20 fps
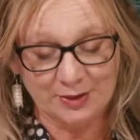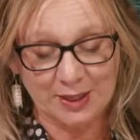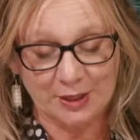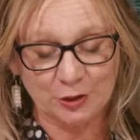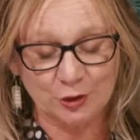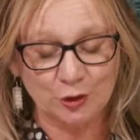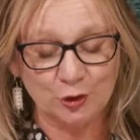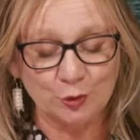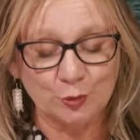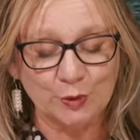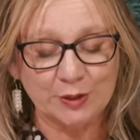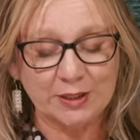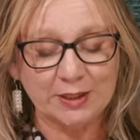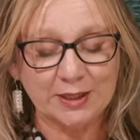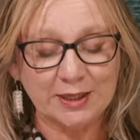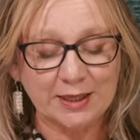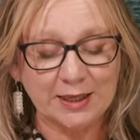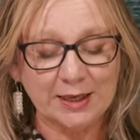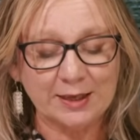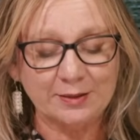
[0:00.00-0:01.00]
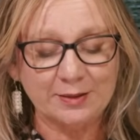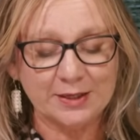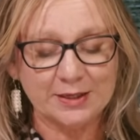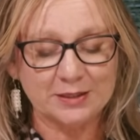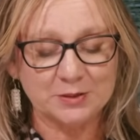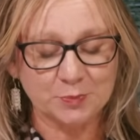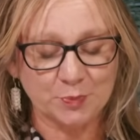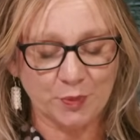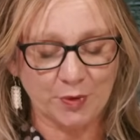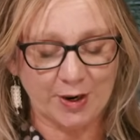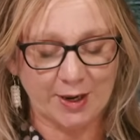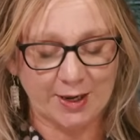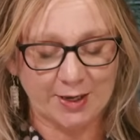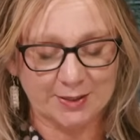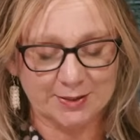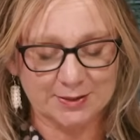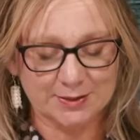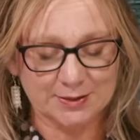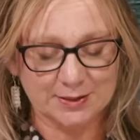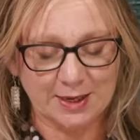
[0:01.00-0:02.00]
that you would hear these
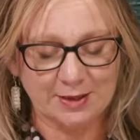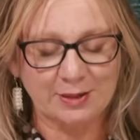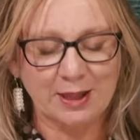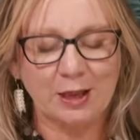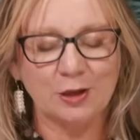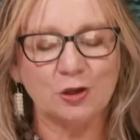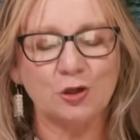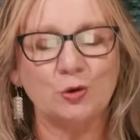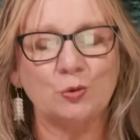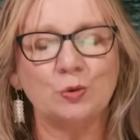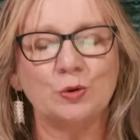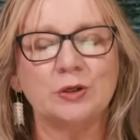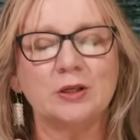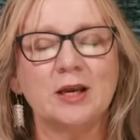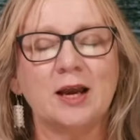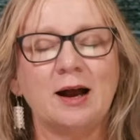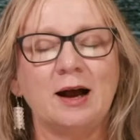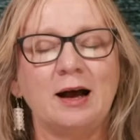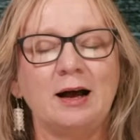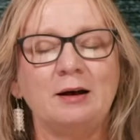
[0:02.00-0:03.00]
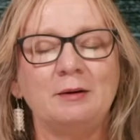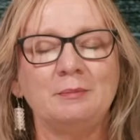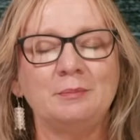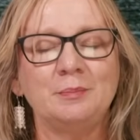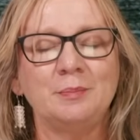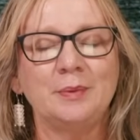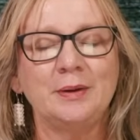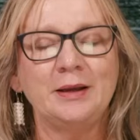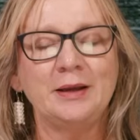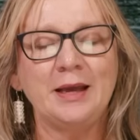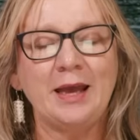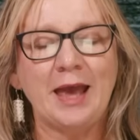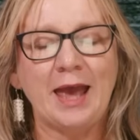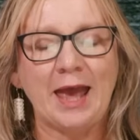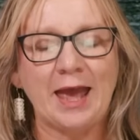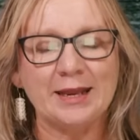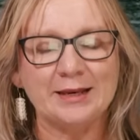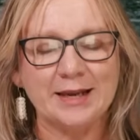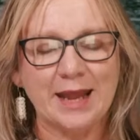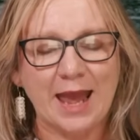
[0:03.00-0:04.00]
prayers and that you would come
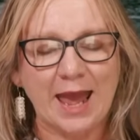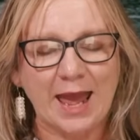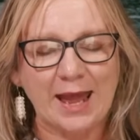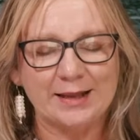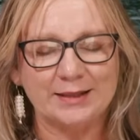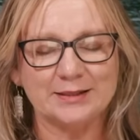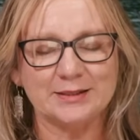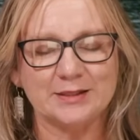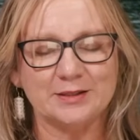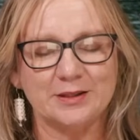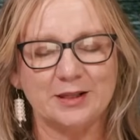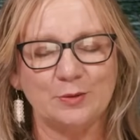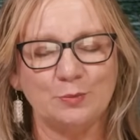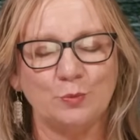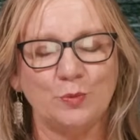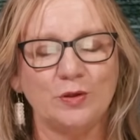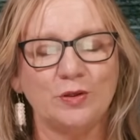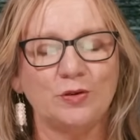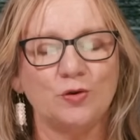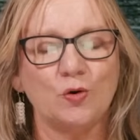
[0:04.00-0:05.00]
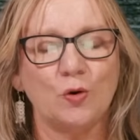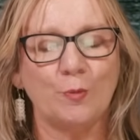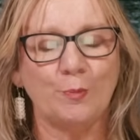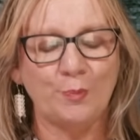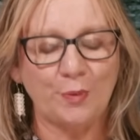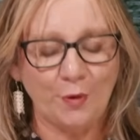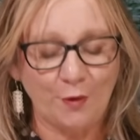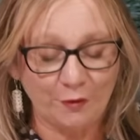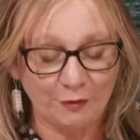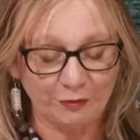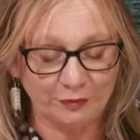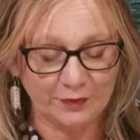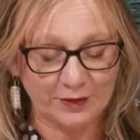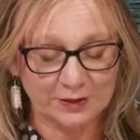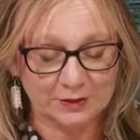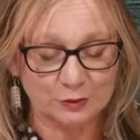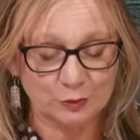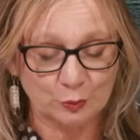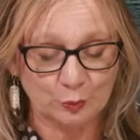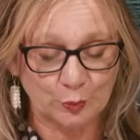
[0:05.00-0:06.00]
and answer them with your
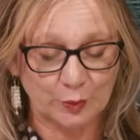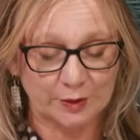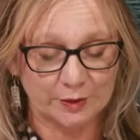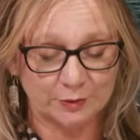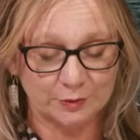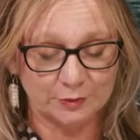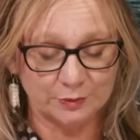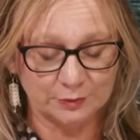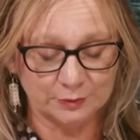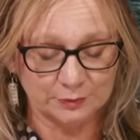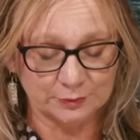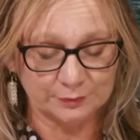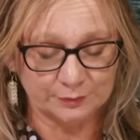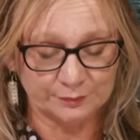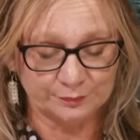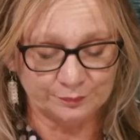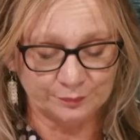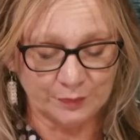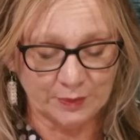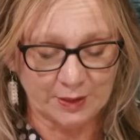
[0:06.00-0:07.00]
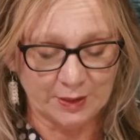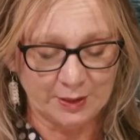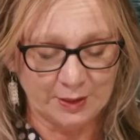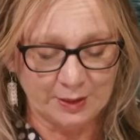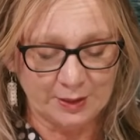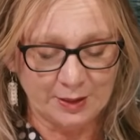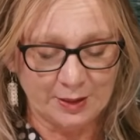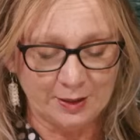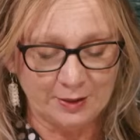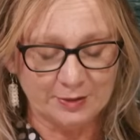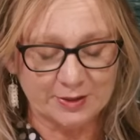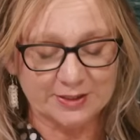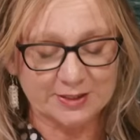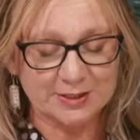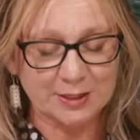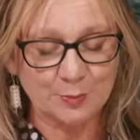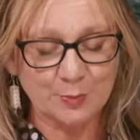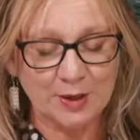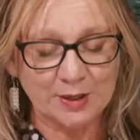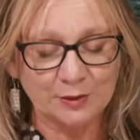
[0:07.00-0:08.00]
perfect will. There's
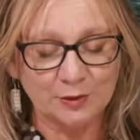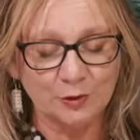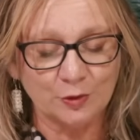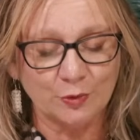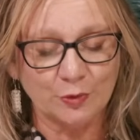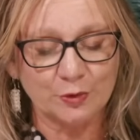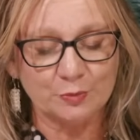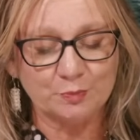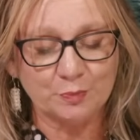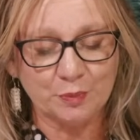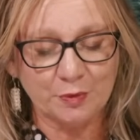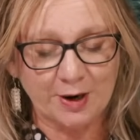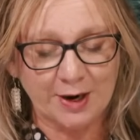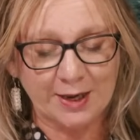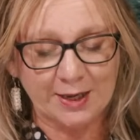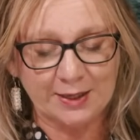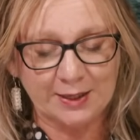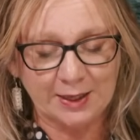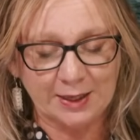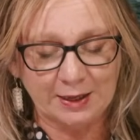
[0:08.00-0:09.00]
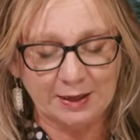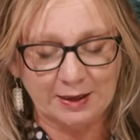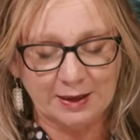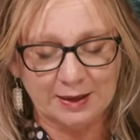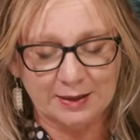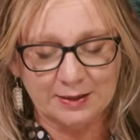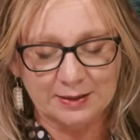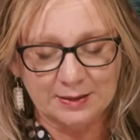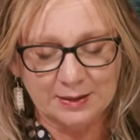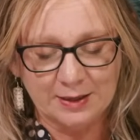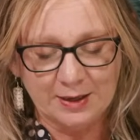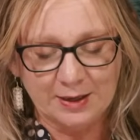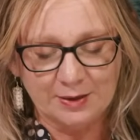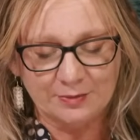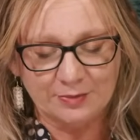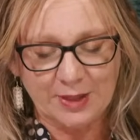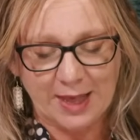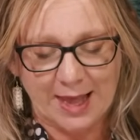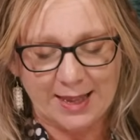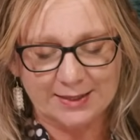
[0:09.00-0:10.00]
someone, Lord, praying here
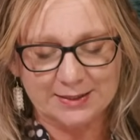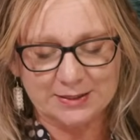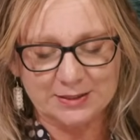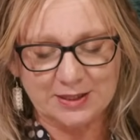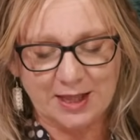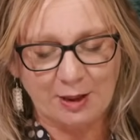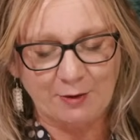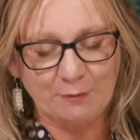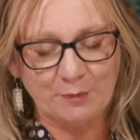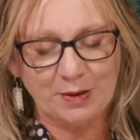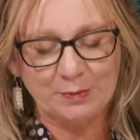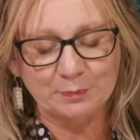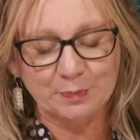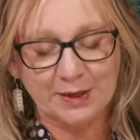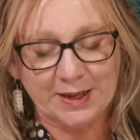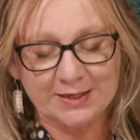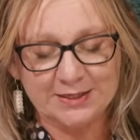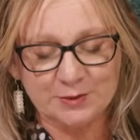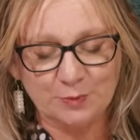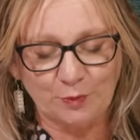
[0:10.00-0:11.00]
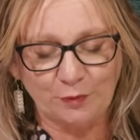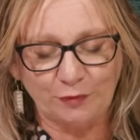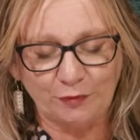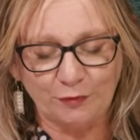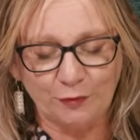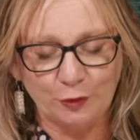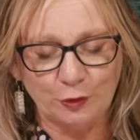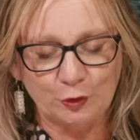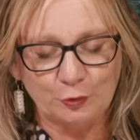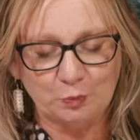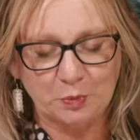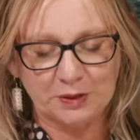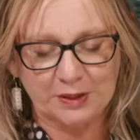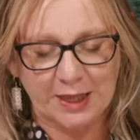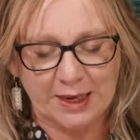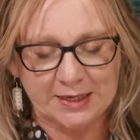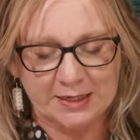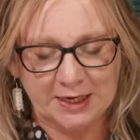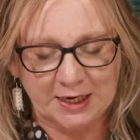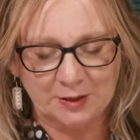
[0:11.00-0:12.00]
that they've been blessed with food, but
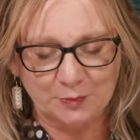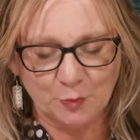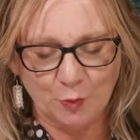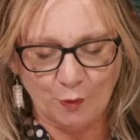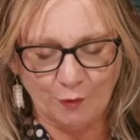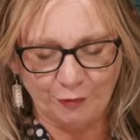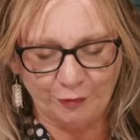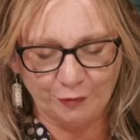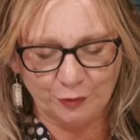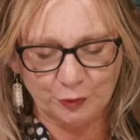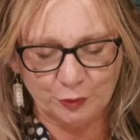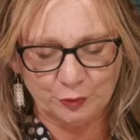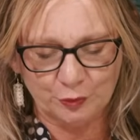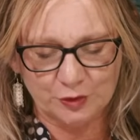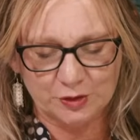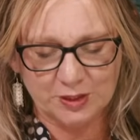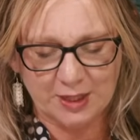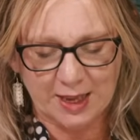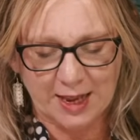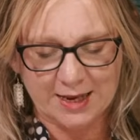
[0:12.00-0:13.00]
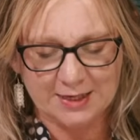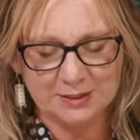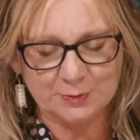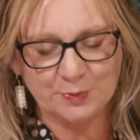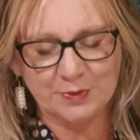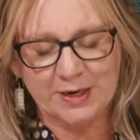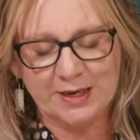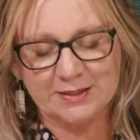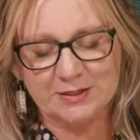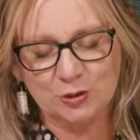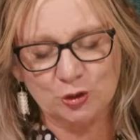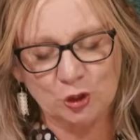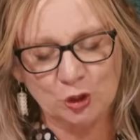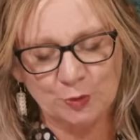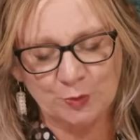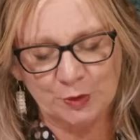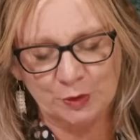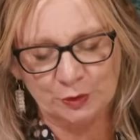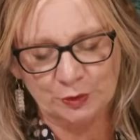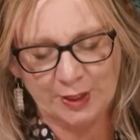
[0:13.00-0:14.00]
they need more food. Their husband has
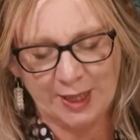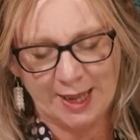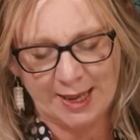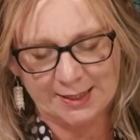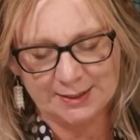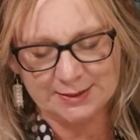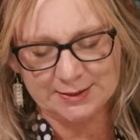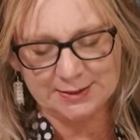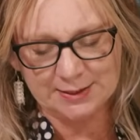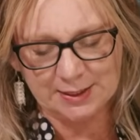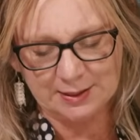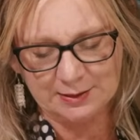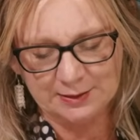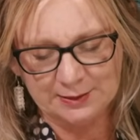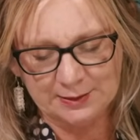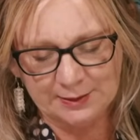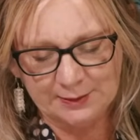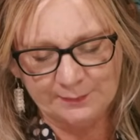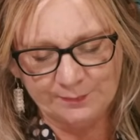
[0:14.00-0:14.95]
terminal cancer.